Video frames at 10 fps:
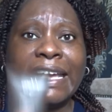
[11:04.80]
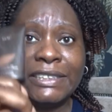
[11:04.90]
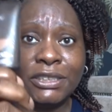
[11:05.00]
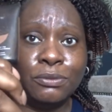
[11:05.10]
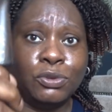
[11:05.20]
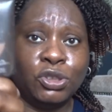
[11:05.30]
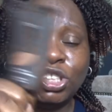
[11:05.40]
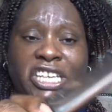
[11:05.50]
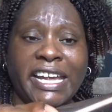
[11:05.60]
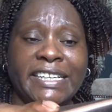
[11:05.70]
get some more
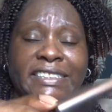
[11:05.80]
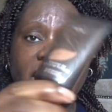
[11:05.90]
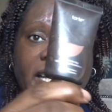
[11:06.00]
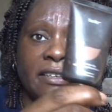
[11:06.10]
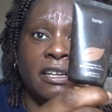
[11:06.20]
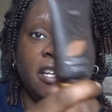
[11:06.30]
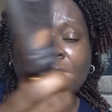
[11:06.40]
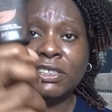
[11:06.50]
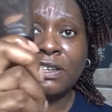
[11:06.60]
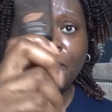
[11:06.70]
shades in. So